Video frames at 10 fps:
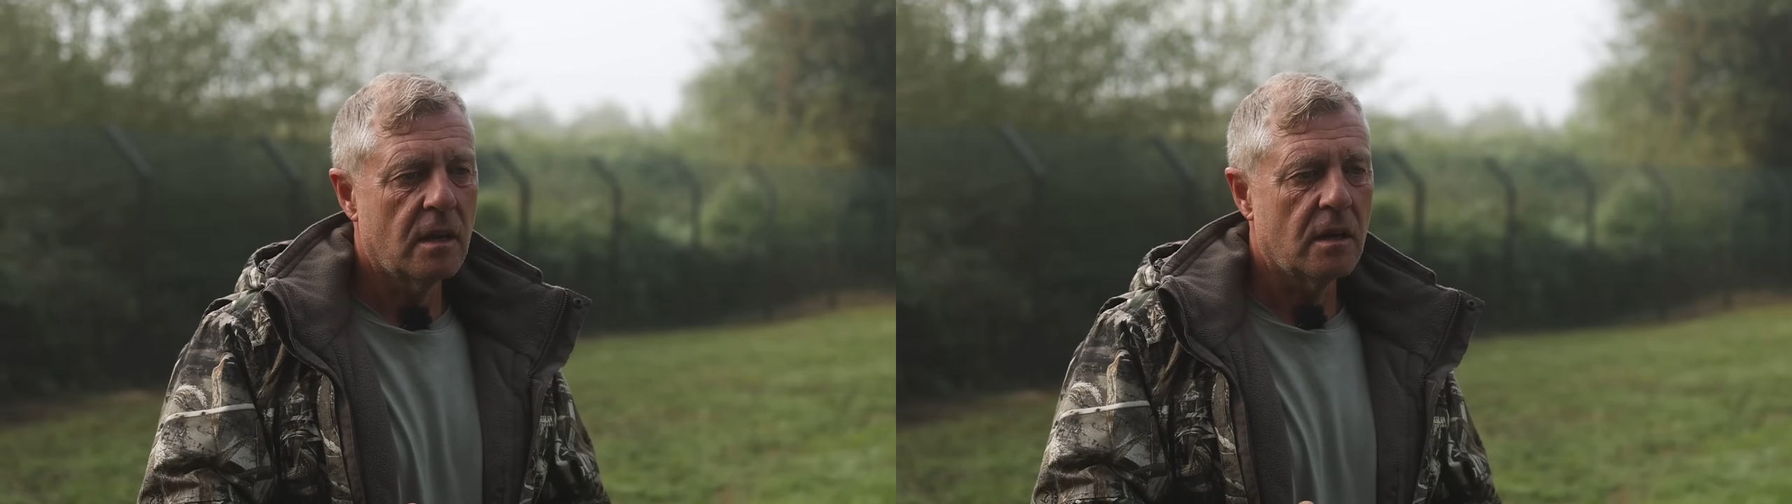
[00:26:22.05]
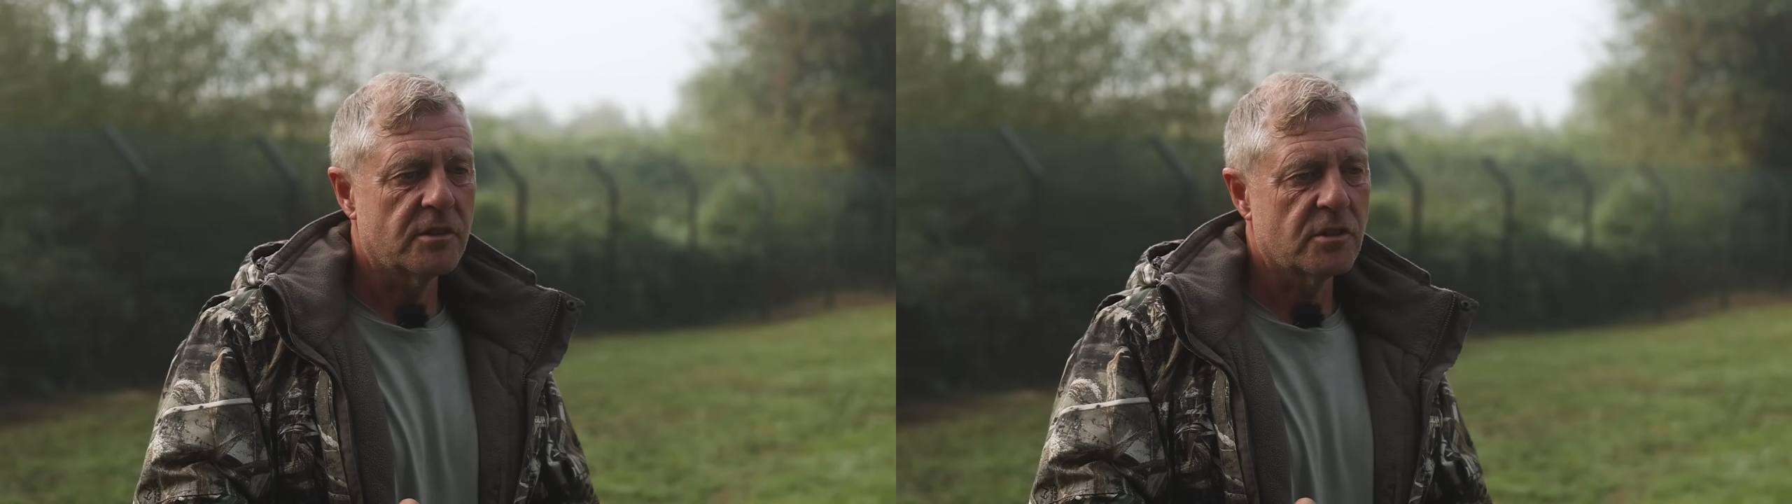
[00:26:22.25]

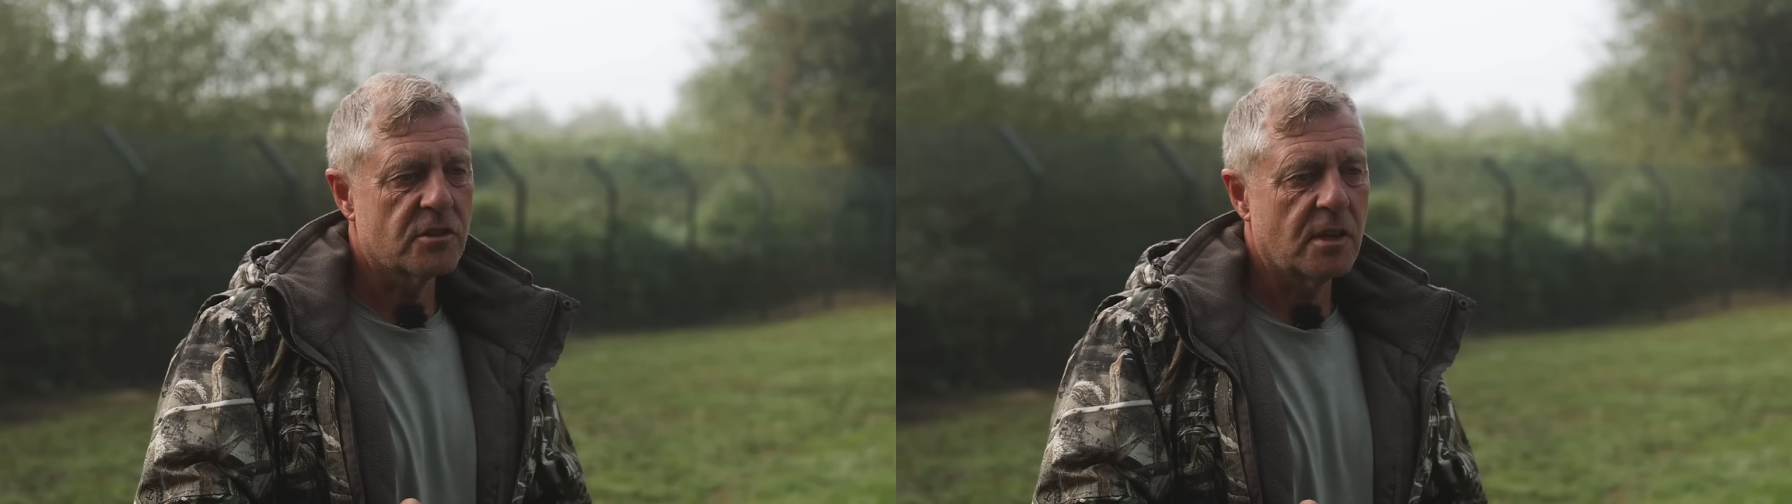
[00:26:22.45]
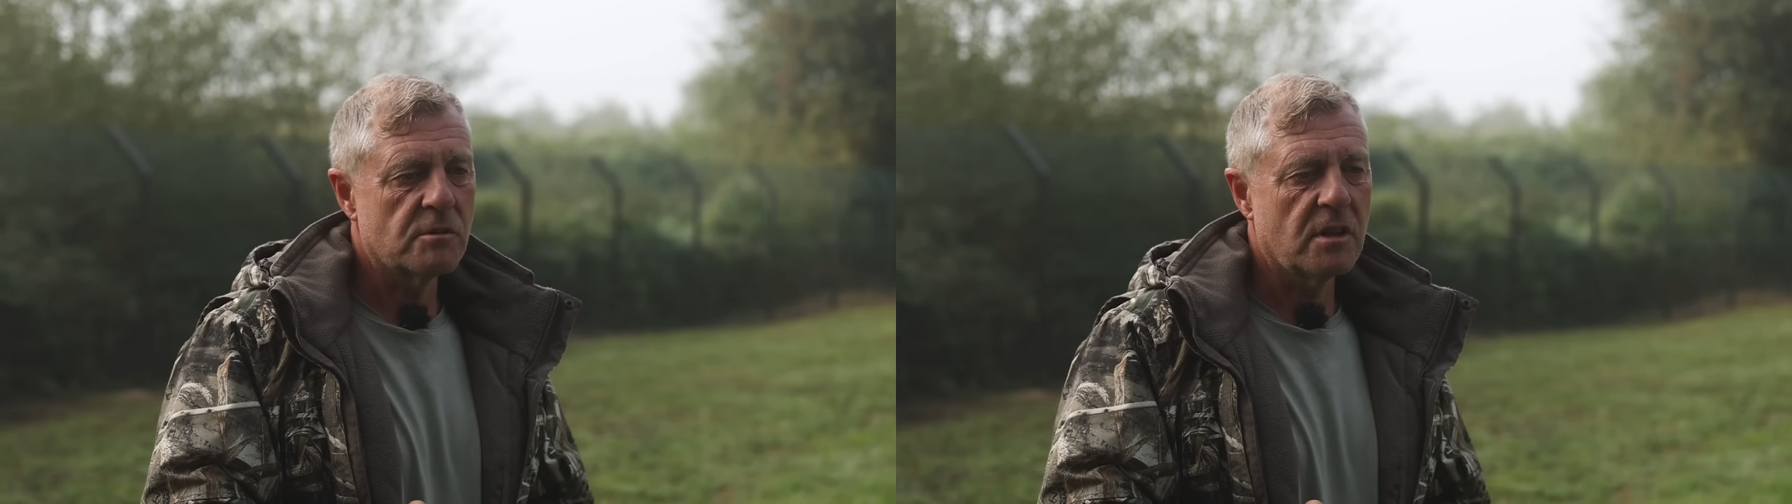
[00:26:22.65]
It
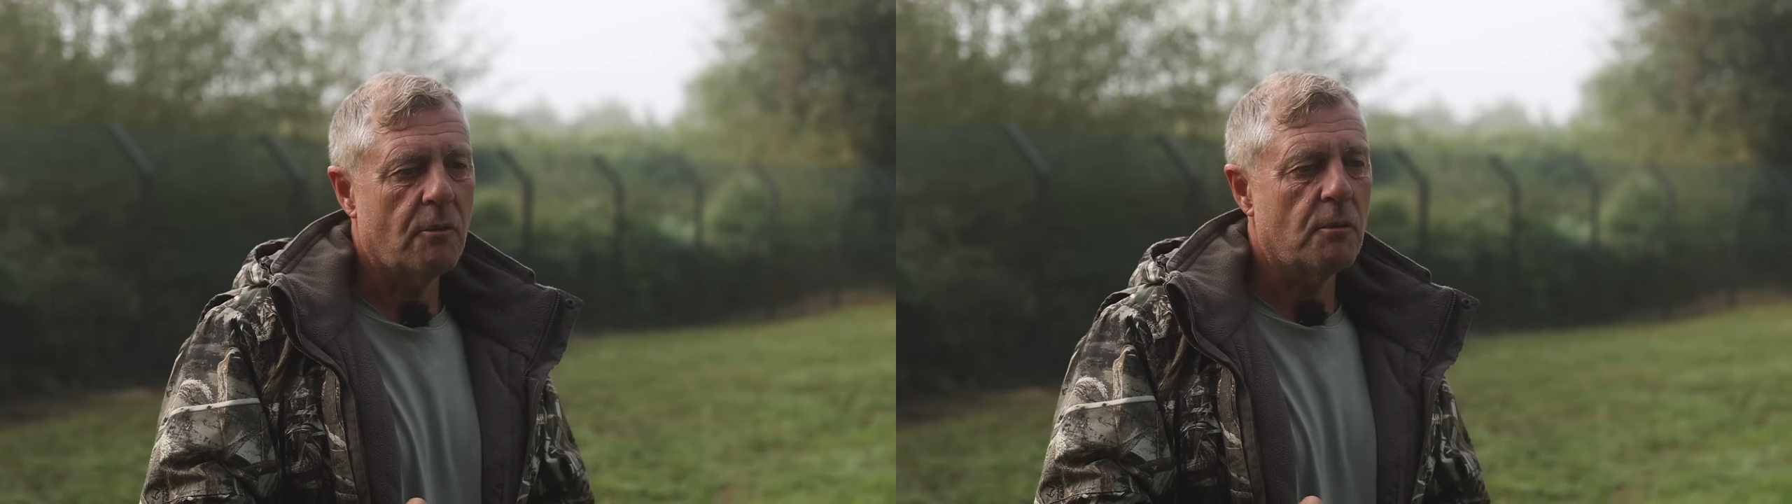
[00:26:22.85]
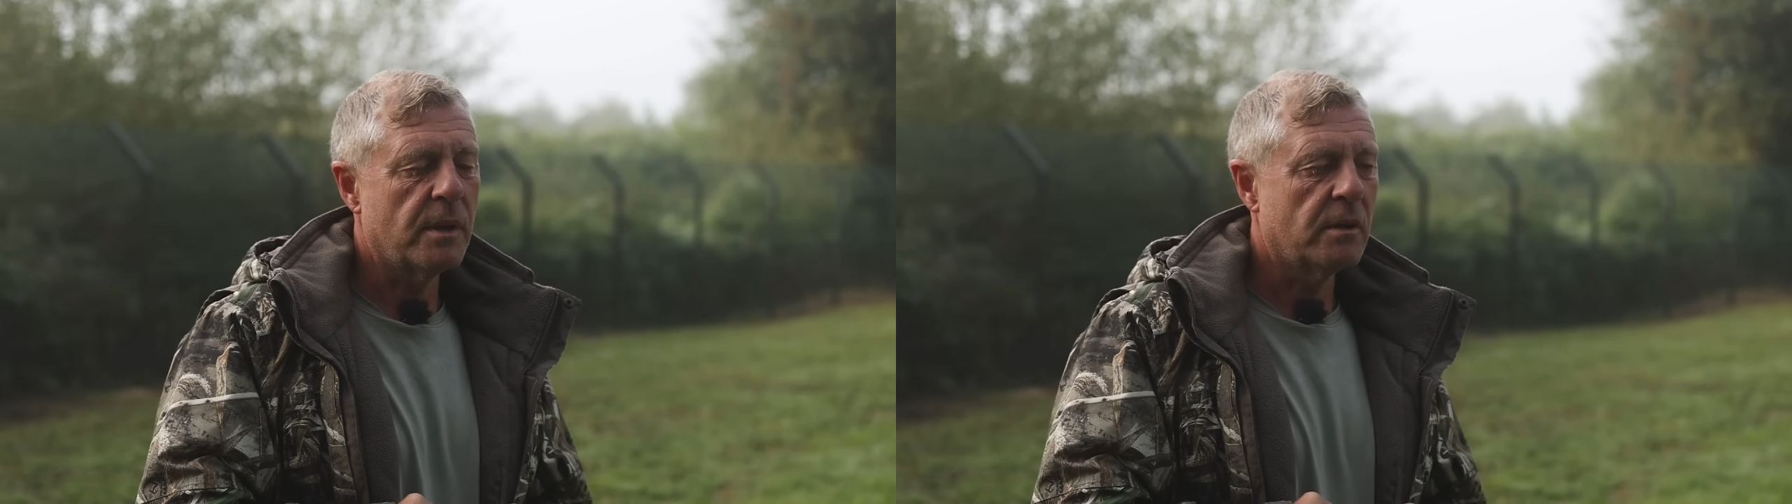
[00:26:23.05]
just seems
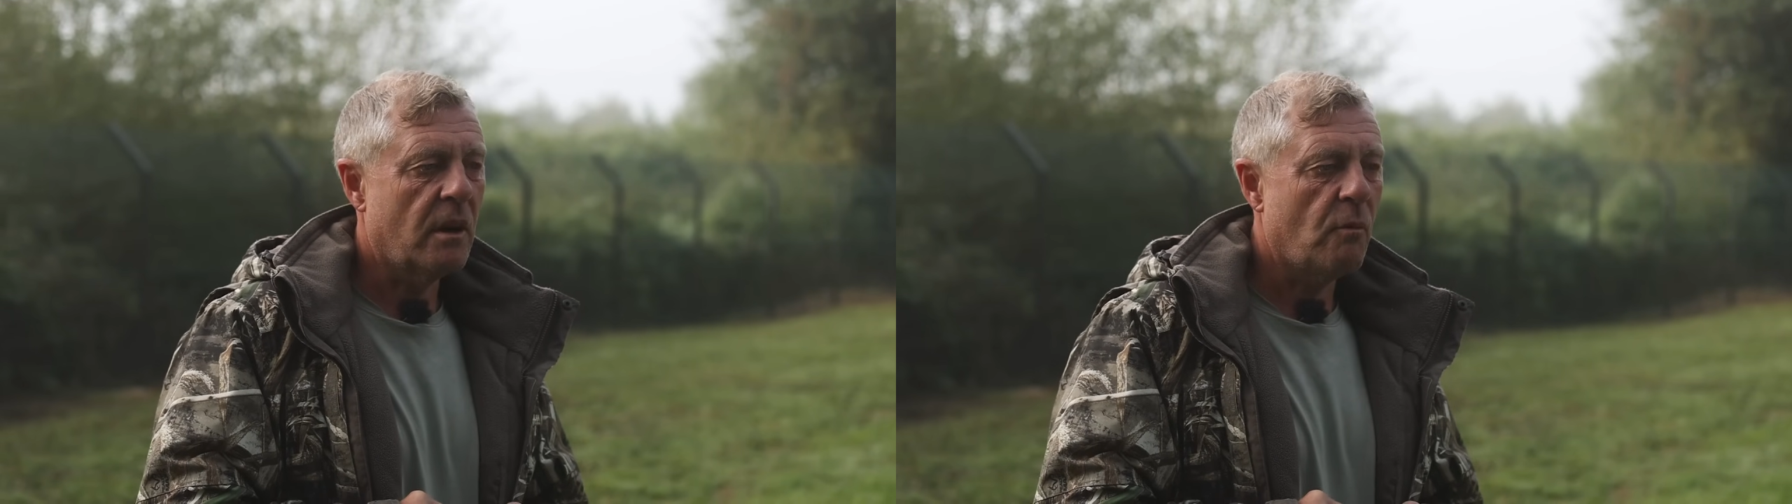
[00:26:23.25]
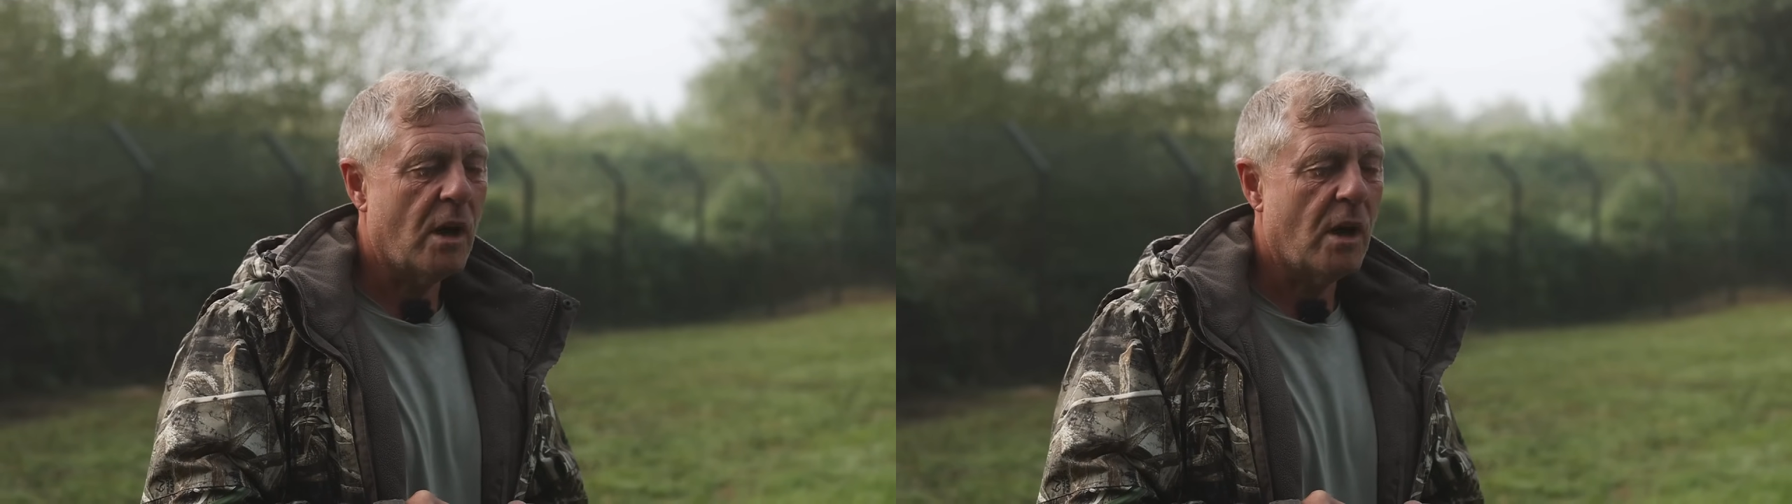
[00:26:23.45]
like we've been like